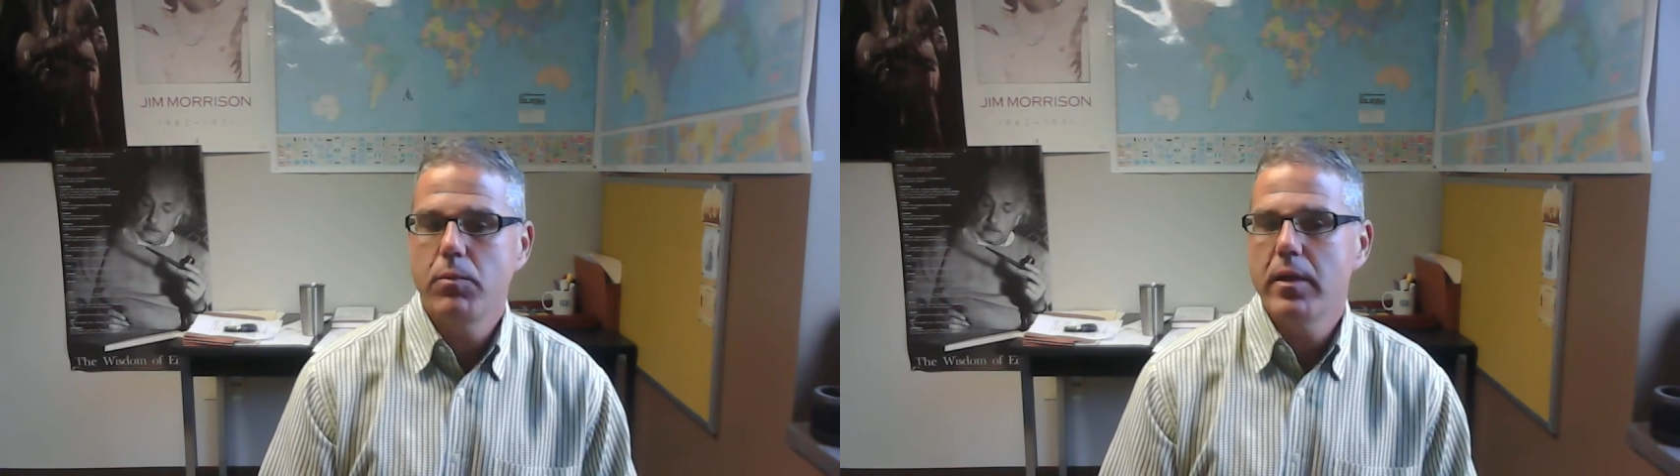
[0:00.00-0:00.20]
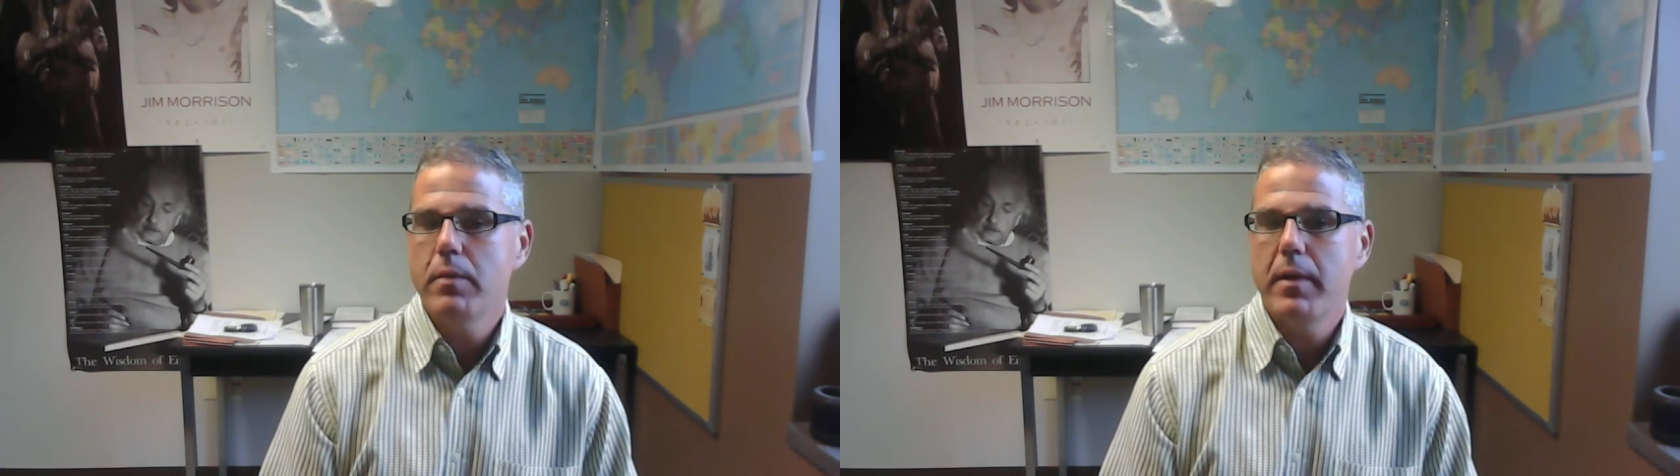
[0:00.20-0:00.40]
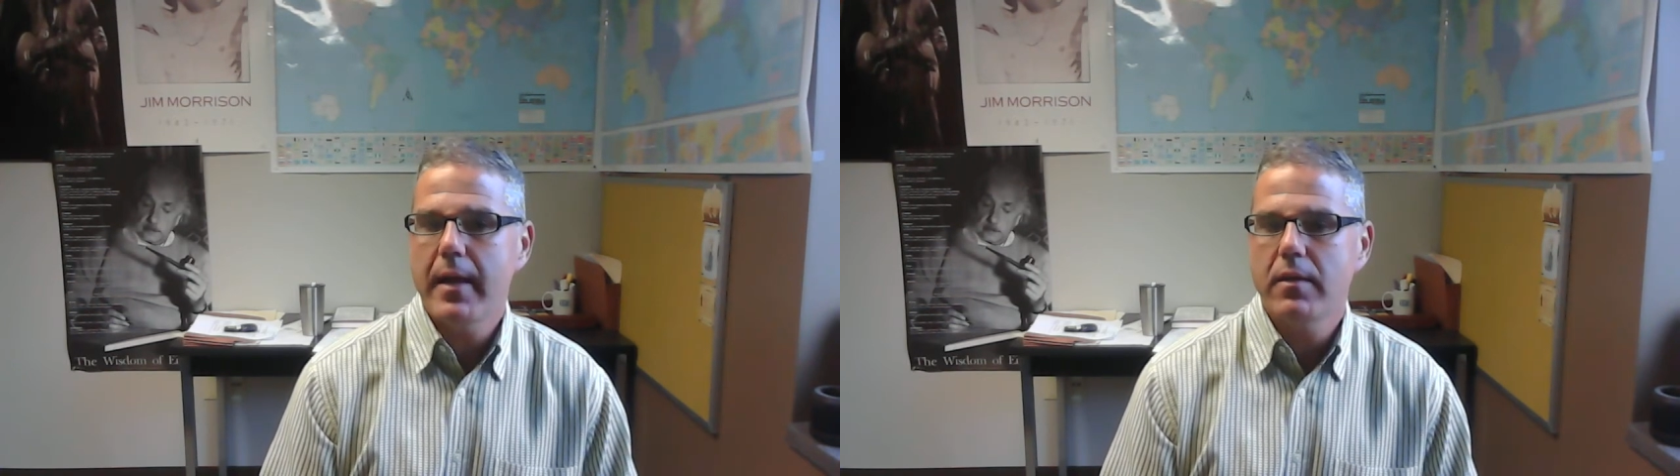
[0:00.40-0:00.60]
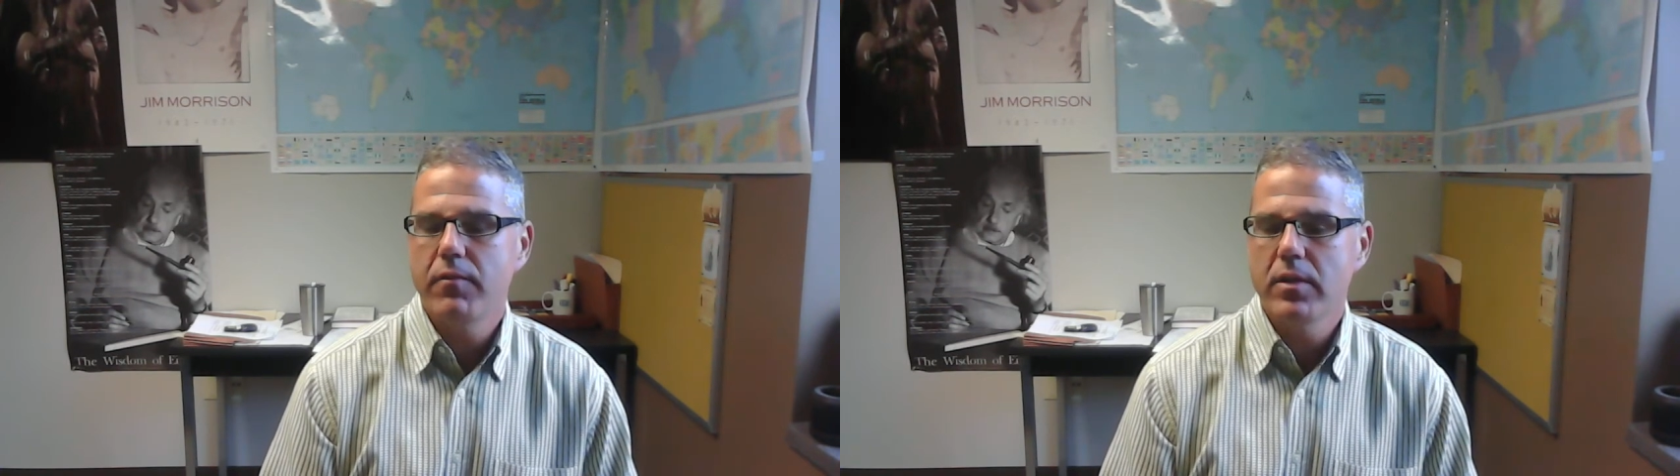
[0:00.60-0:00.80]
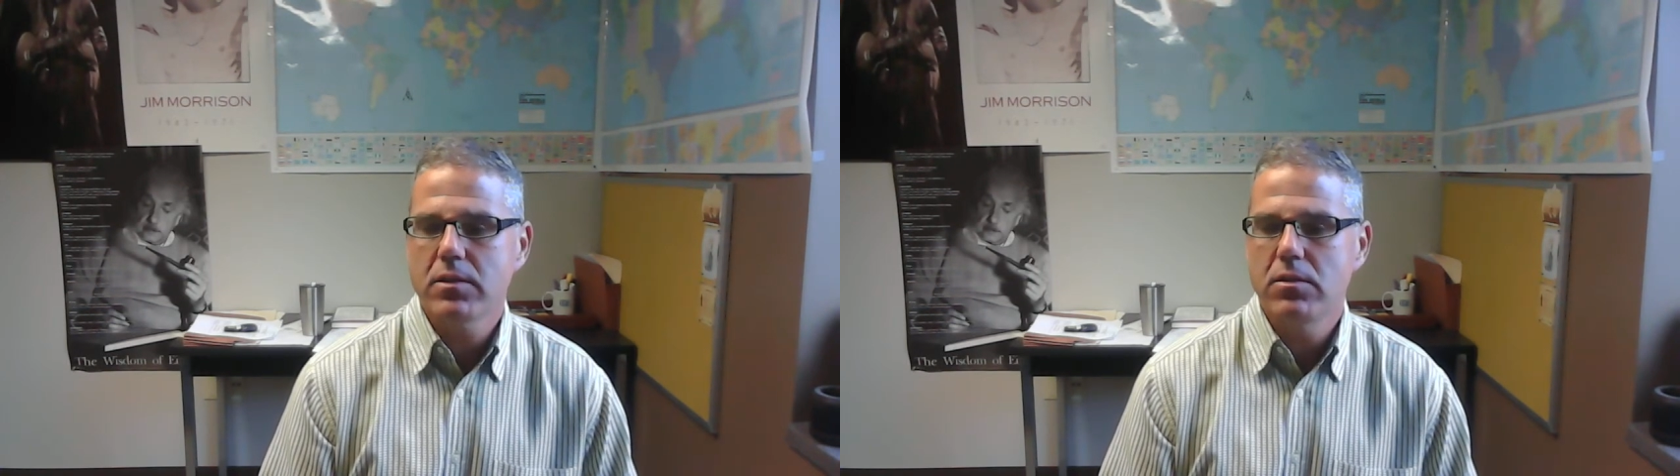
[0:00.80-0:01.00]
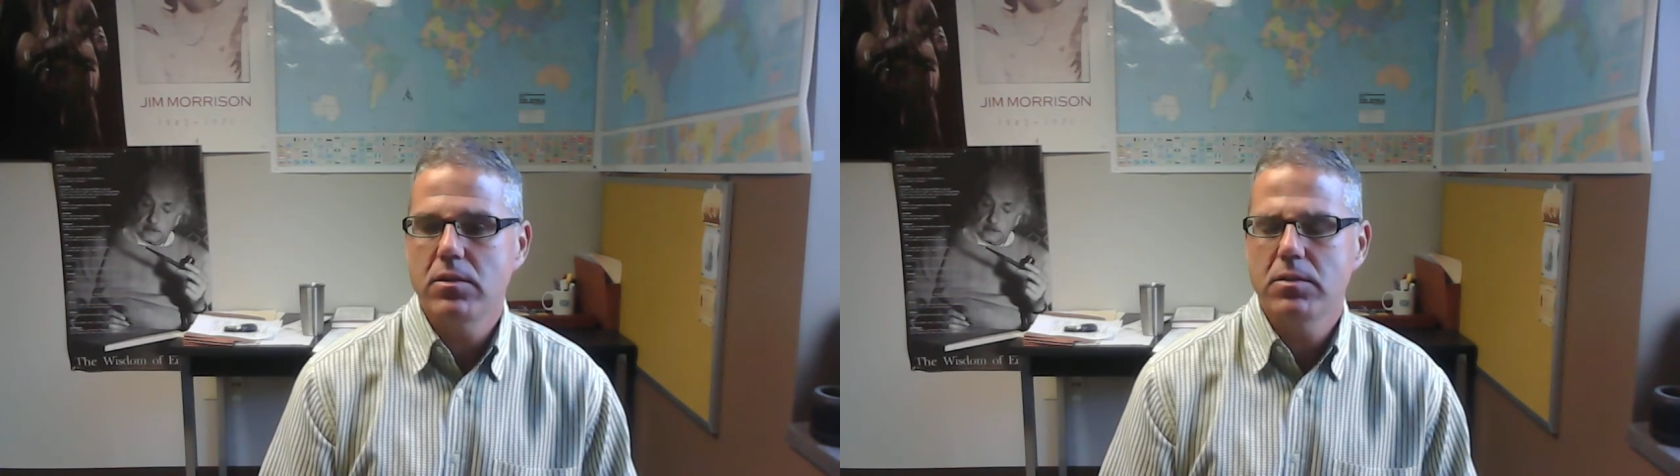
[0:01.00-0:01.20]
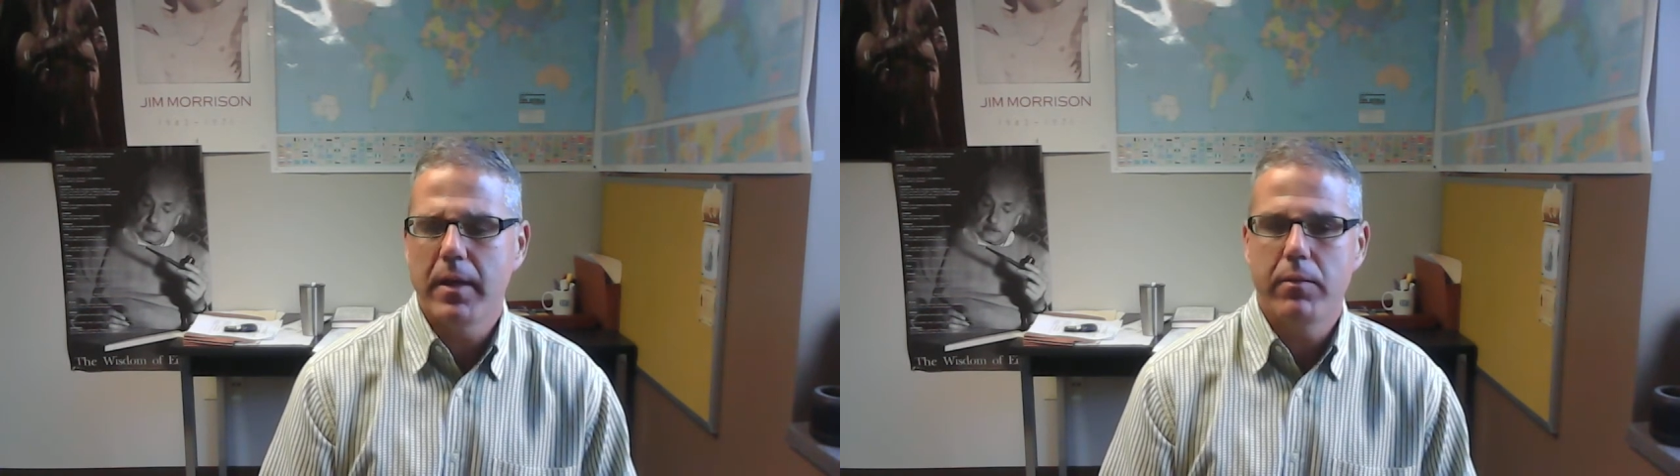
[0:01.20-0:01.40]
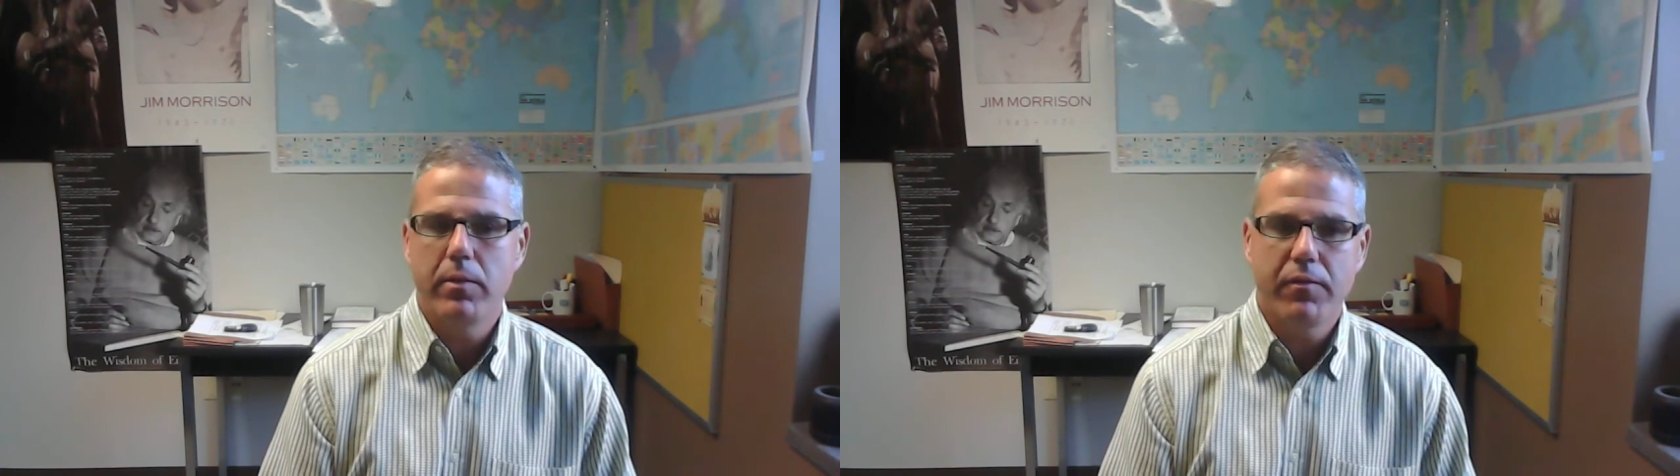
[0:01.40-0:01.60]
and we can be active listeners
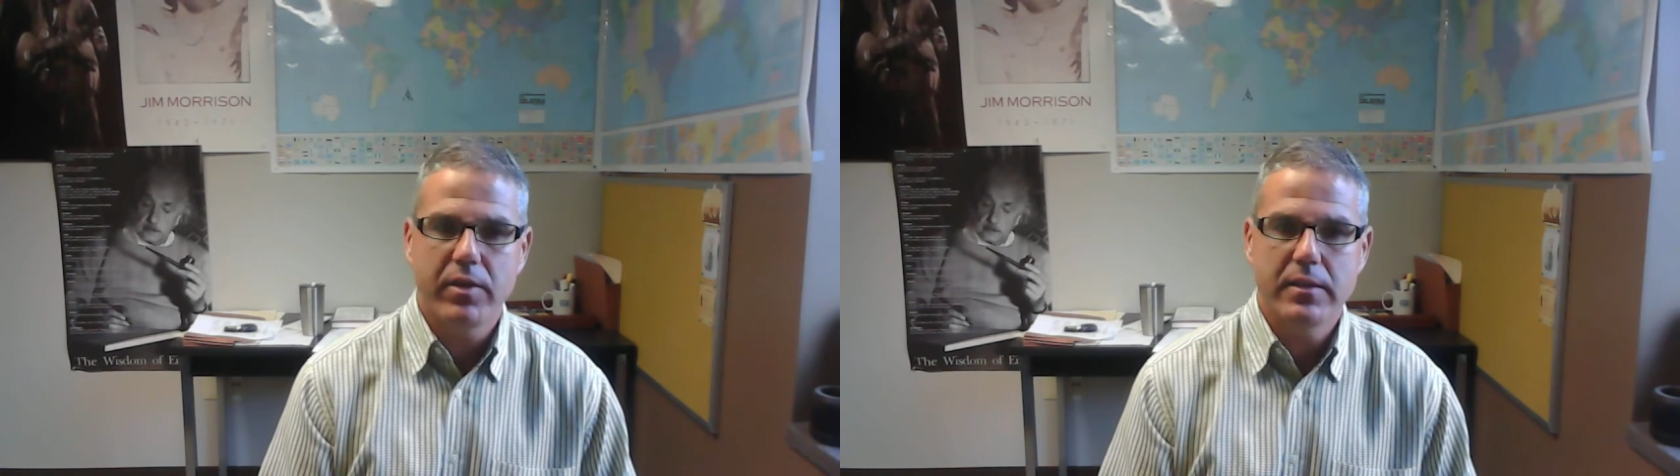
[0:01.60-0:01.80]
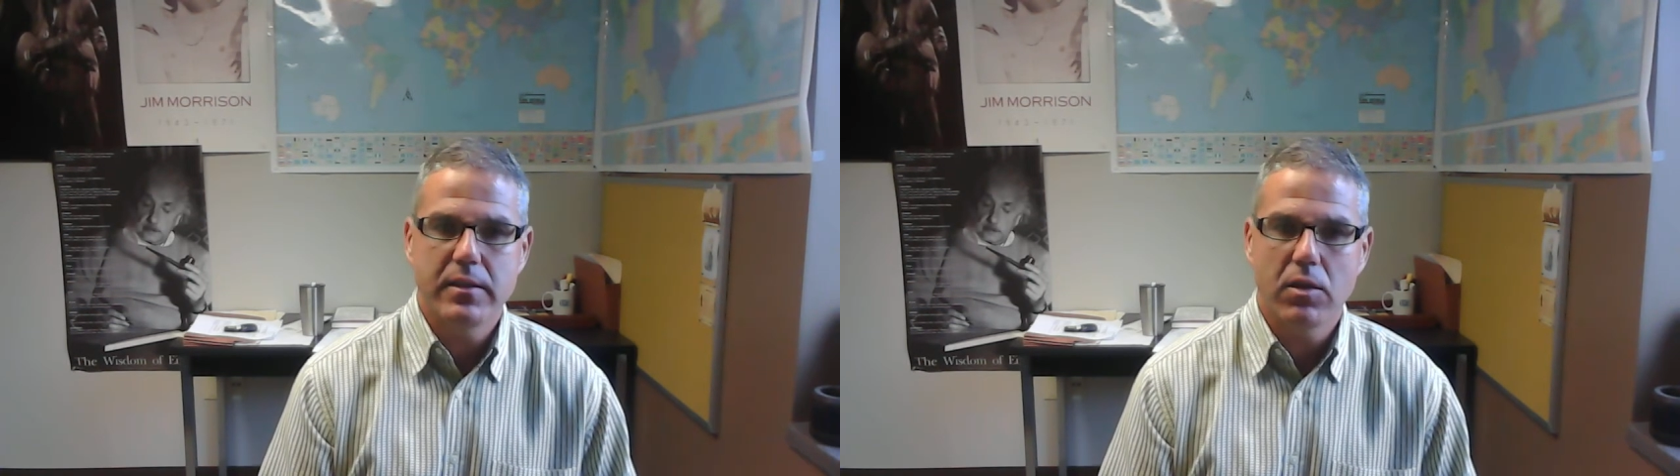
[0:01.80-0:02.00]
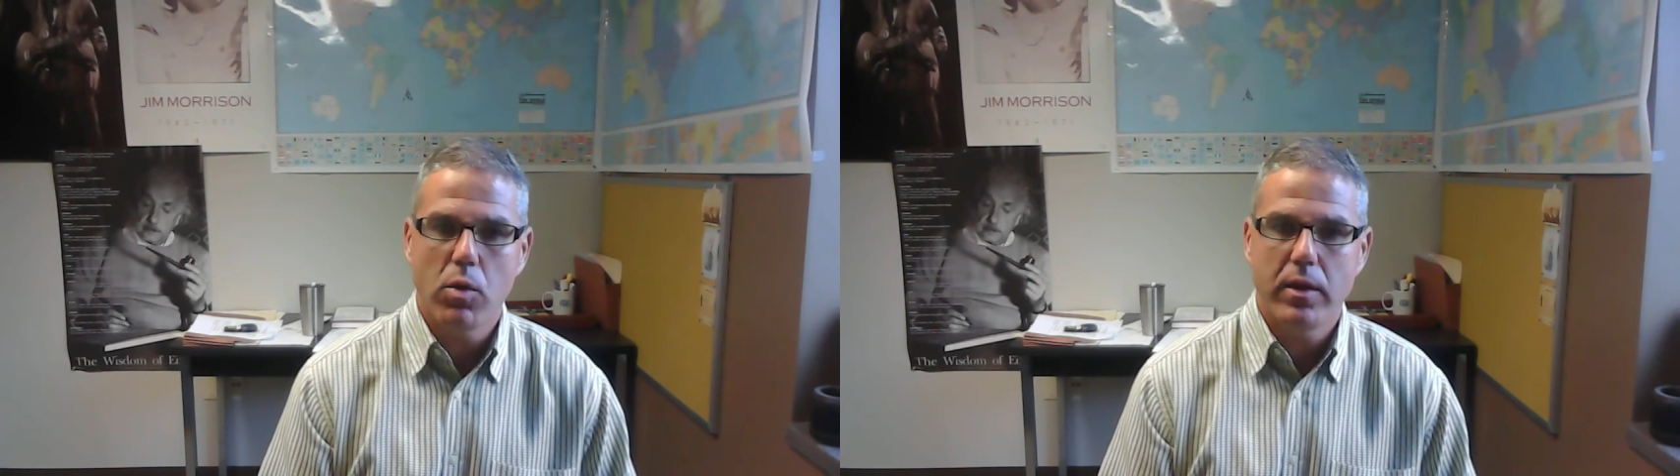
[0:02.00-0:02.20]
by rephrasing